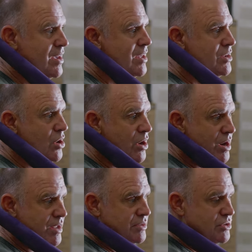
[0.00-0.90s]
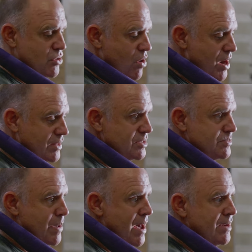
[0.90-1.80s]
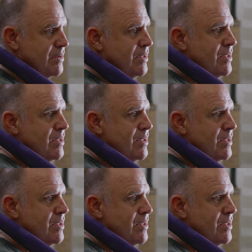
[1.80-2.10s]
not only trying this bat,